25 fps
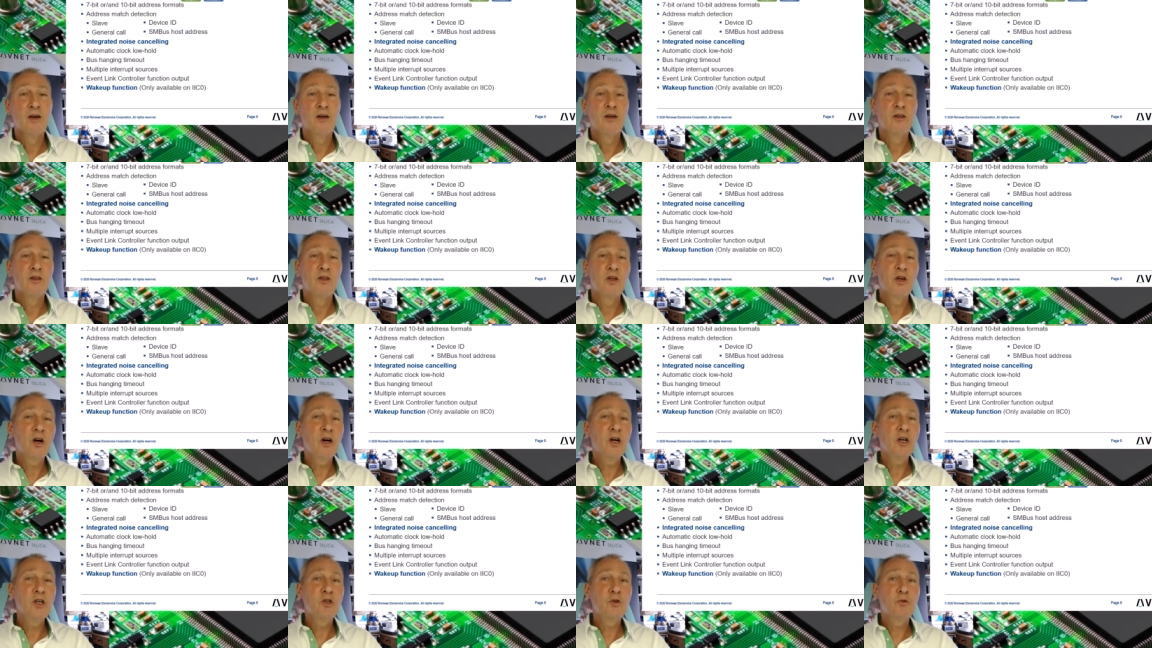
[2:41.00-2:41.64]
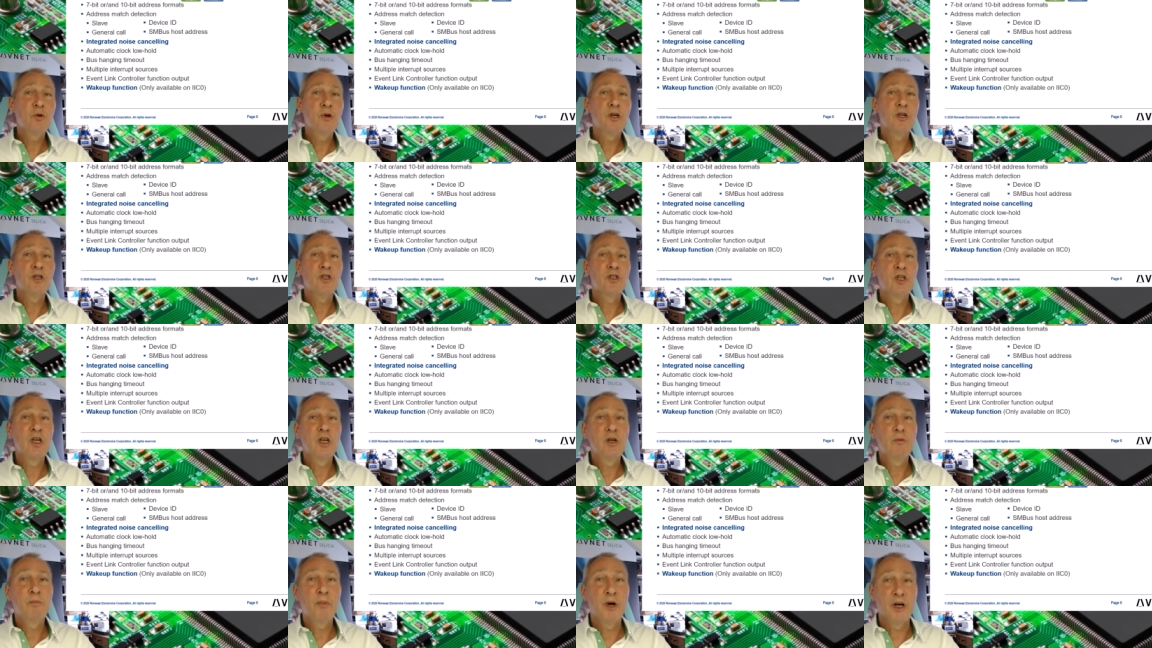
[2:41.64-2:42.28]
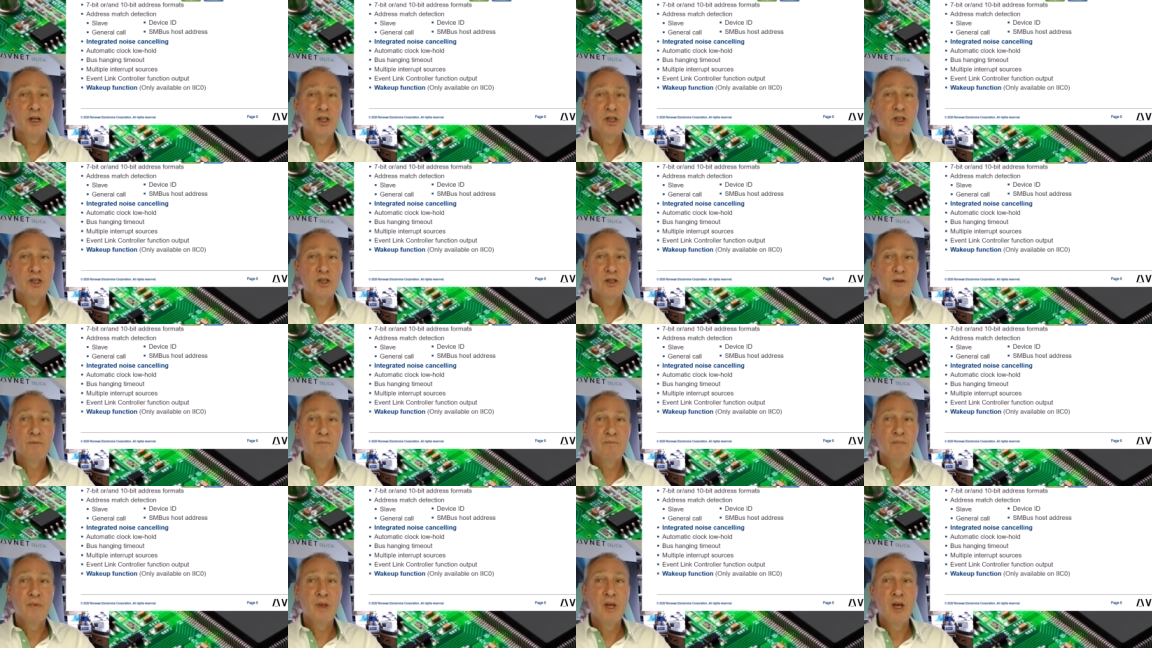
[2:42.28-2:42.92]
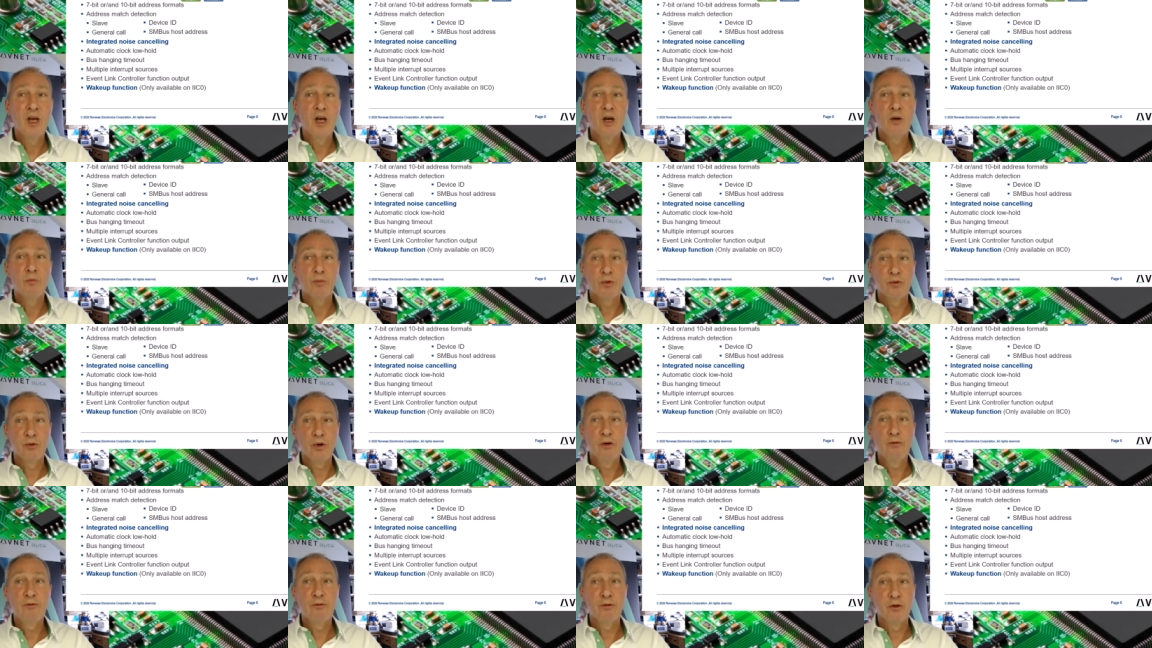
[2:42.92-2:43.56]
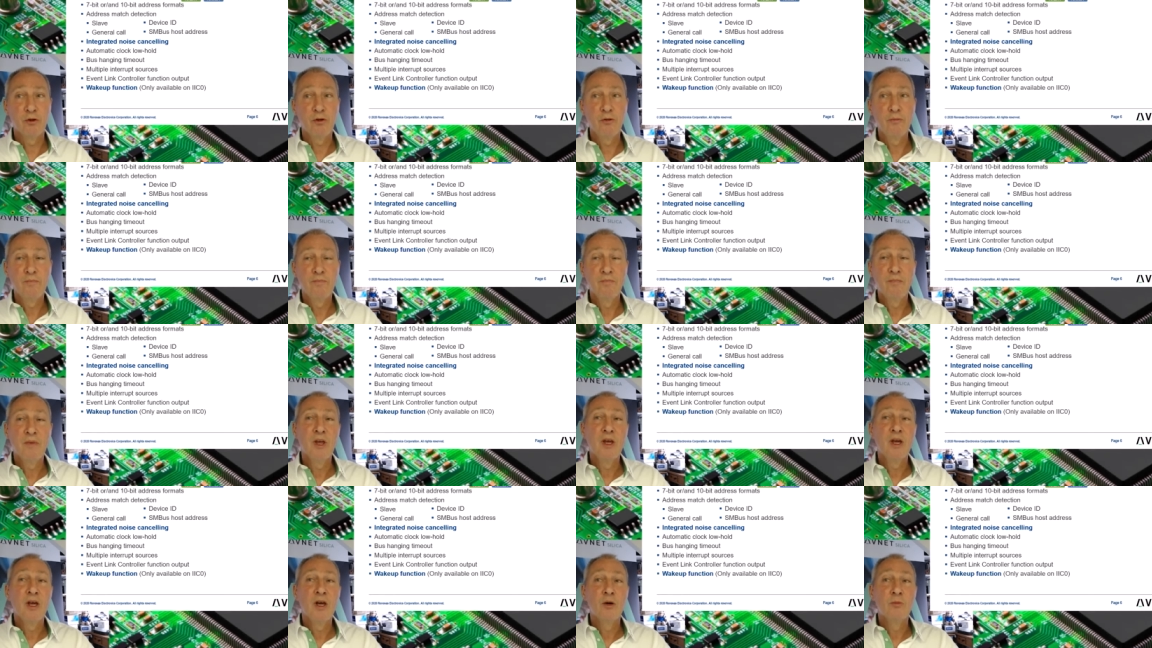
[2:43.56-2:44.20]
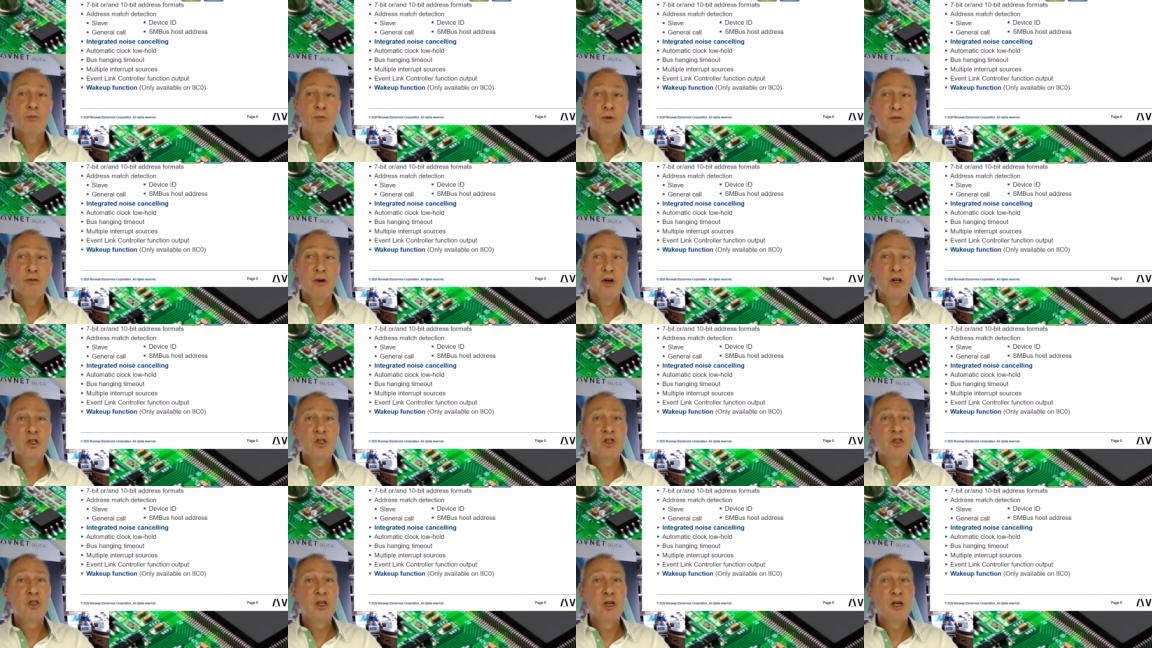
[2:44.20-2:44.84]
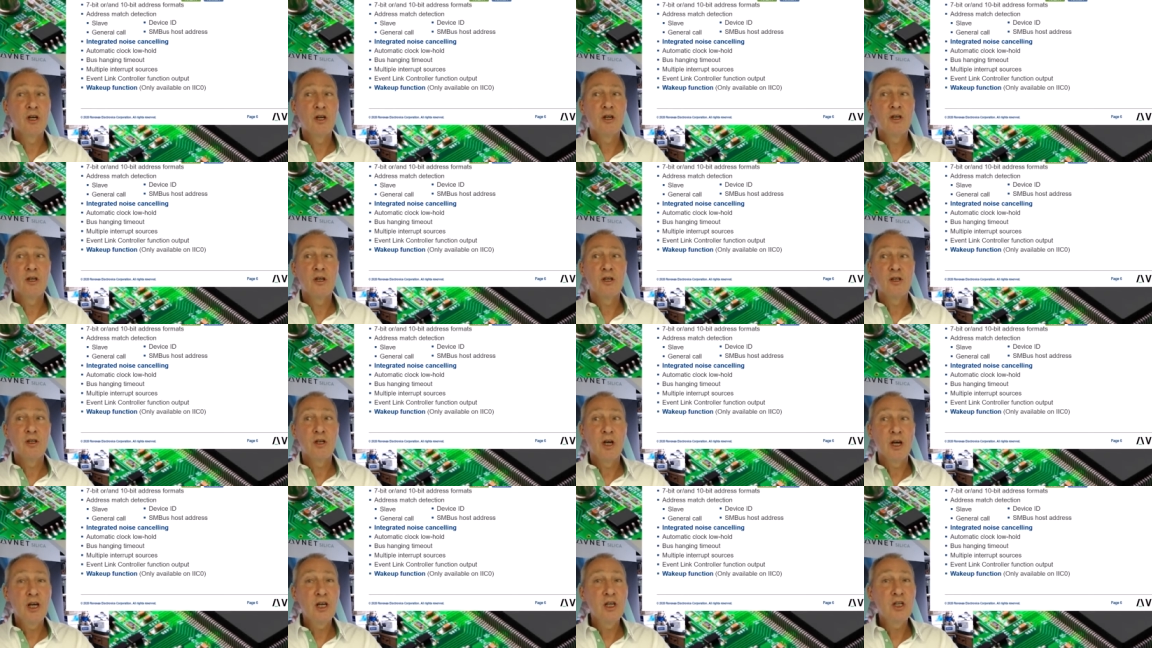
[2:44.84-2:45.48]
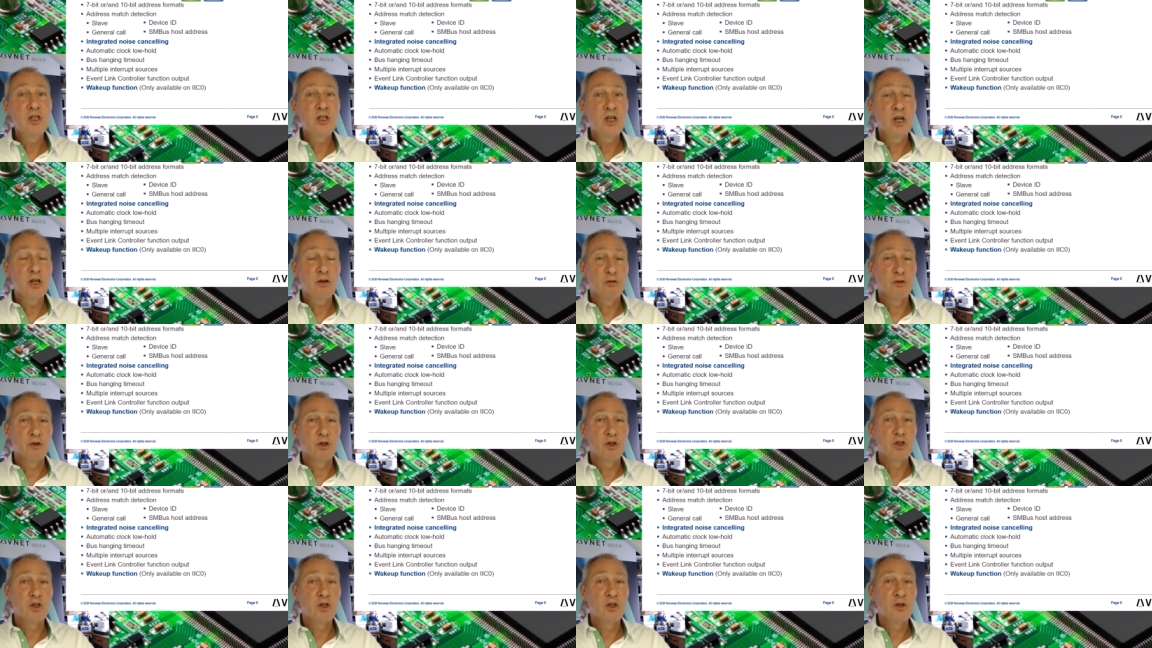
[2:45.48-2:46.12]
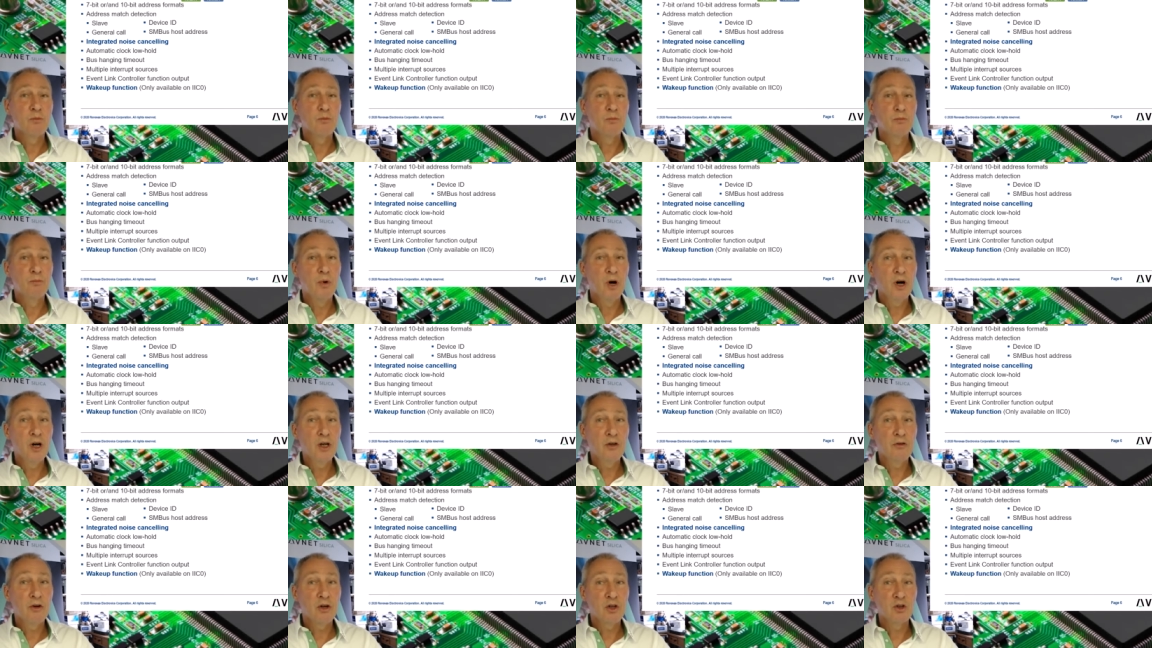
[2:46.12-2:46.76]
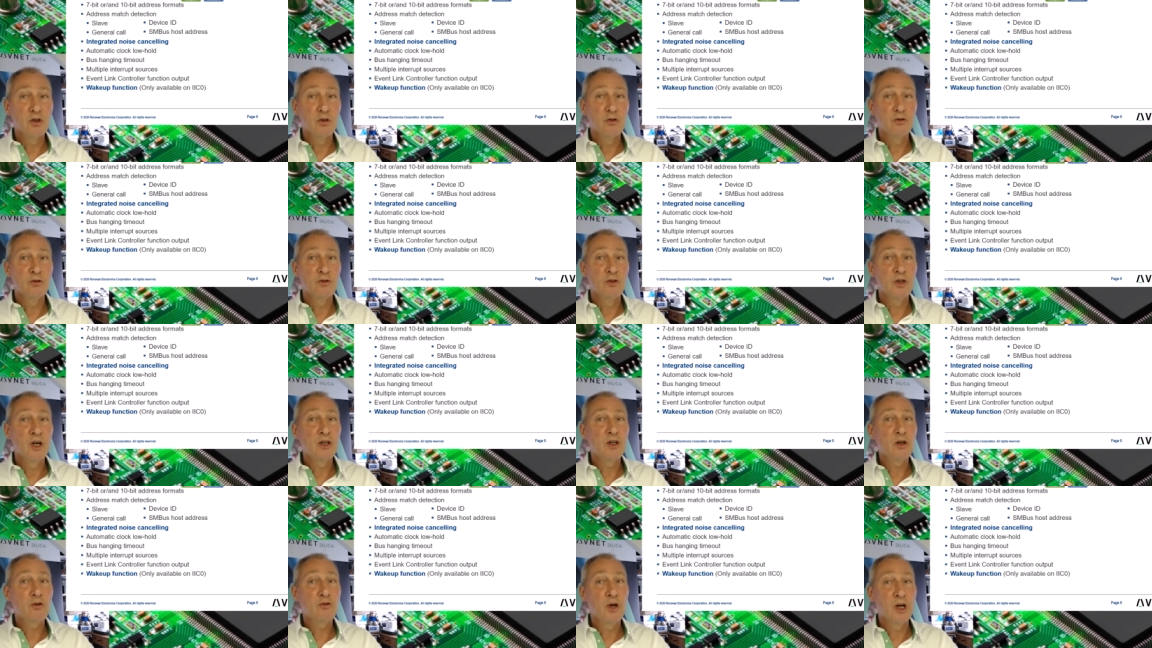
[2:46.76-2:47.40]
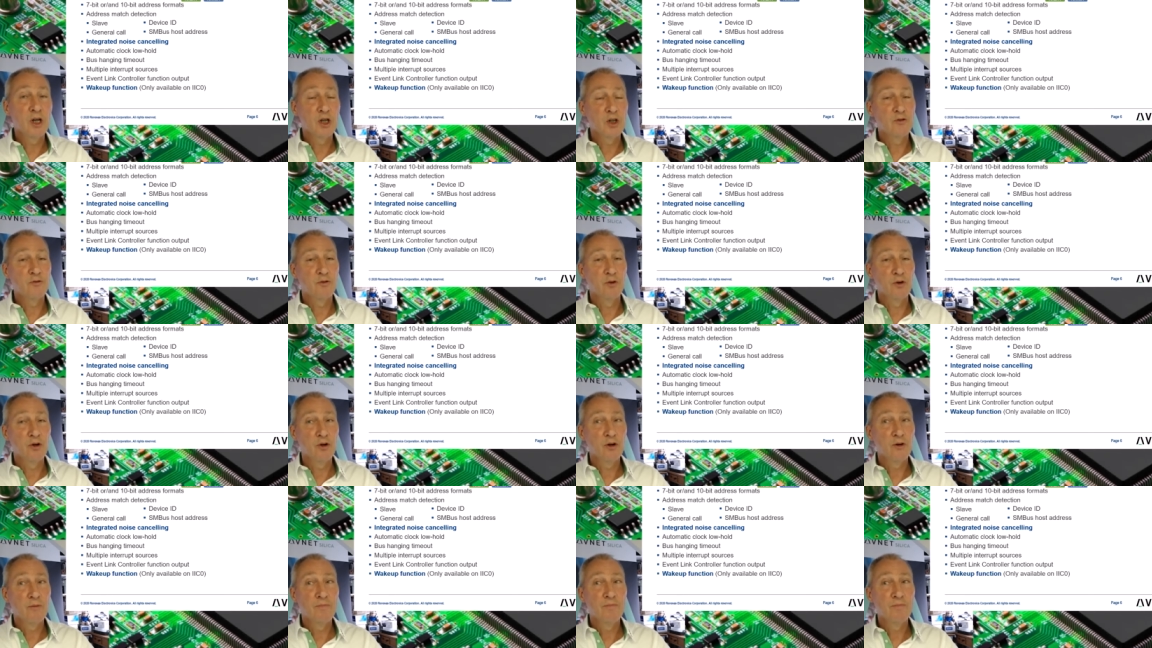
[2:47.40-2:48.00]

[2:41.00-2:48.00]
The I two C bus peripheral provides asynchronous bidirectional data transfer